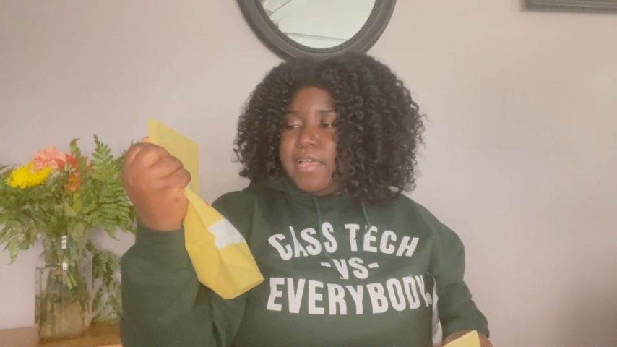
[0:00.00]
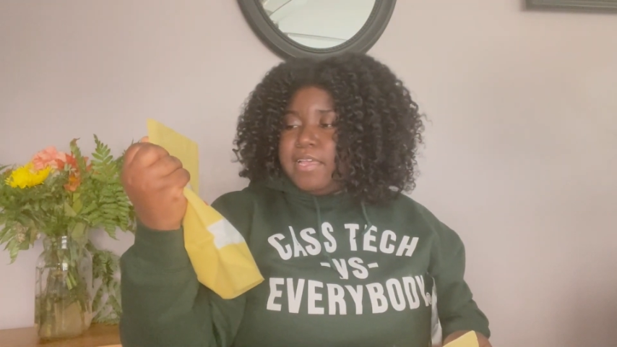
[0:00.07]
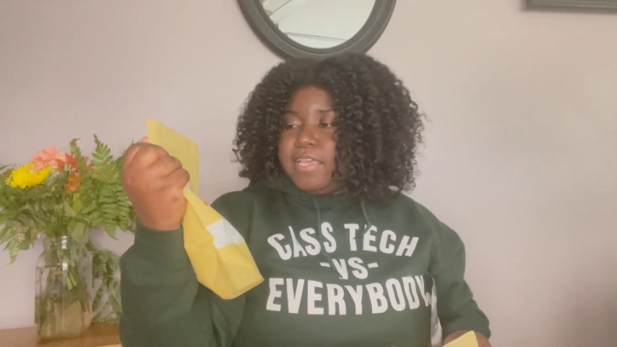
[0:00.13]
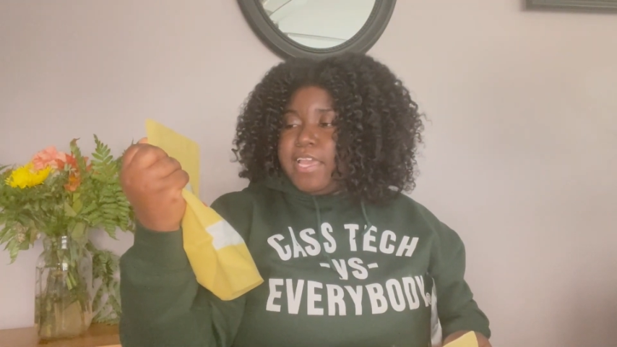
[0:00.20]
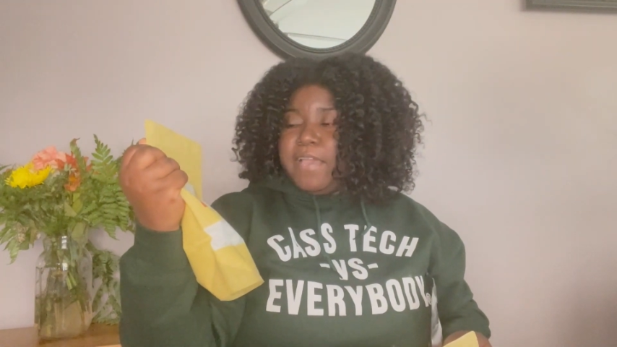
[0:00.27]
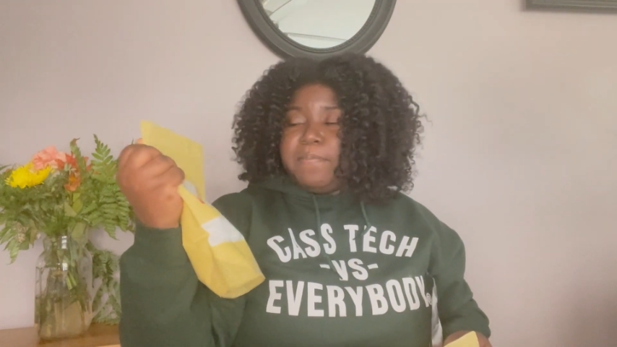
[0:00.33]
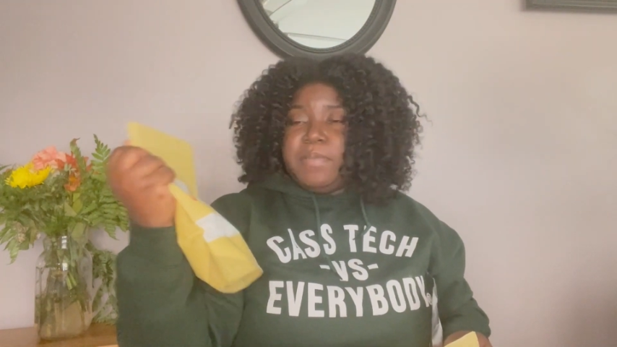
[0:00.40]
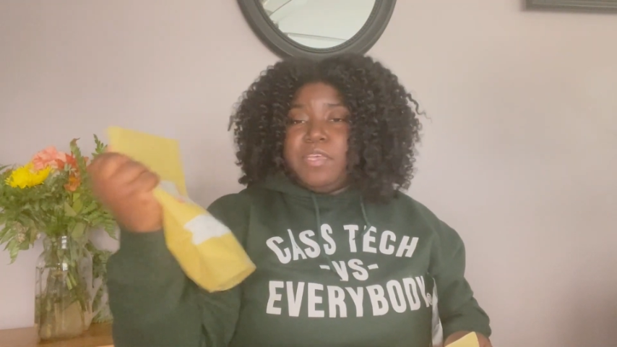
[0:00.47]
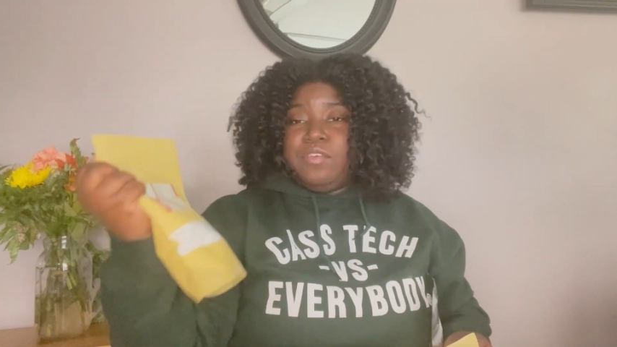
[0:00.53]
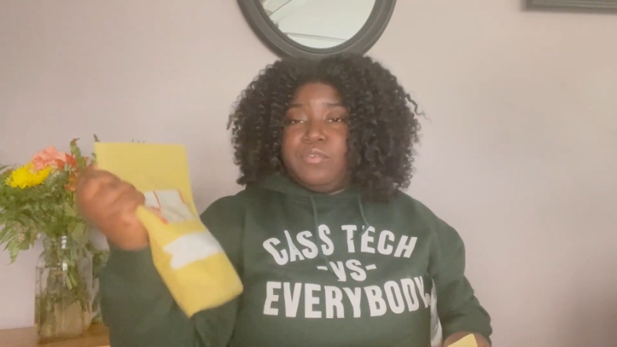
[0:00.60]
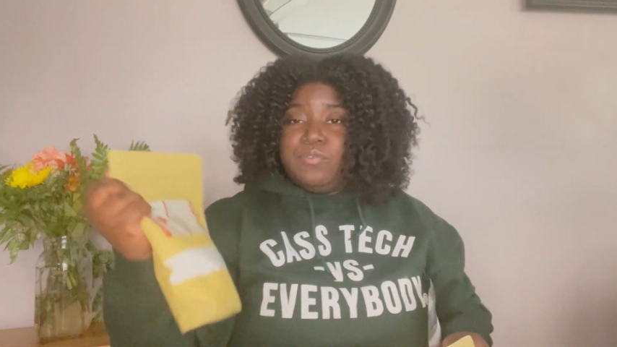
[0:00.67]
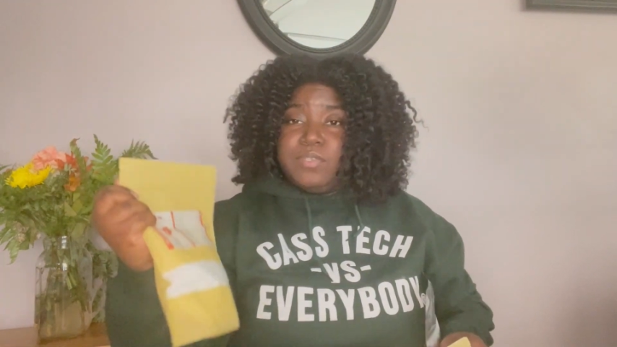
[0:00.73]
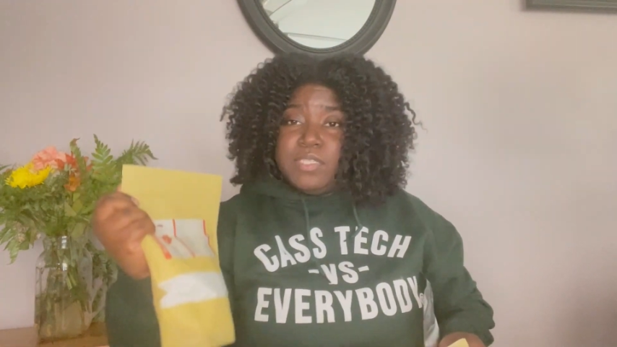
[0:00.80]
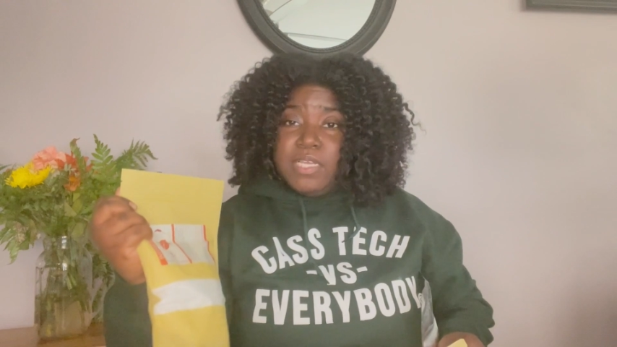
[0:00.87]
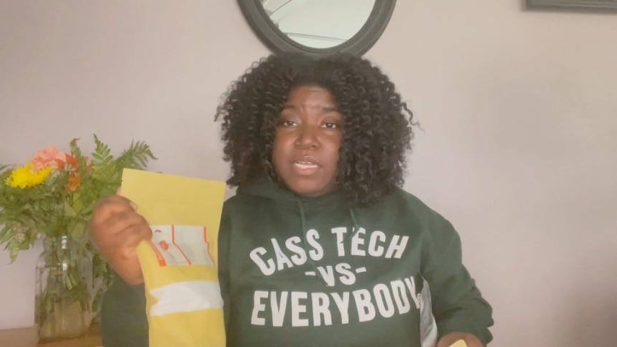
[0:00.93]
can be
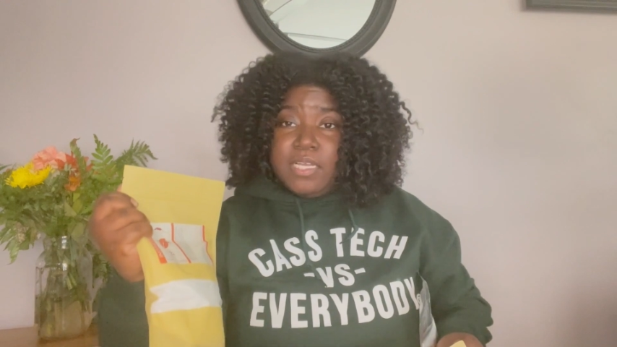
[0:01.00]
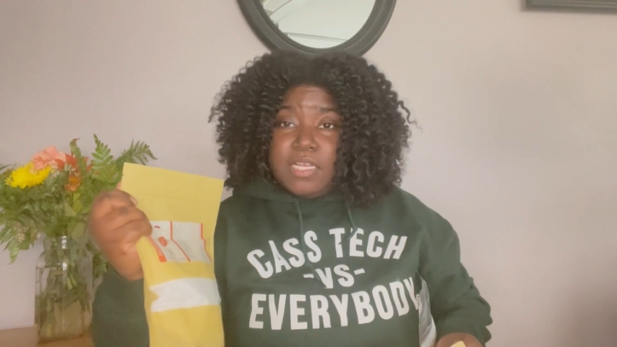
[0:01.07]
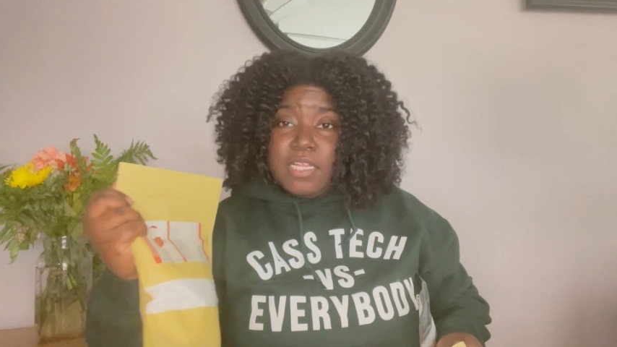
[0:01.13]
used in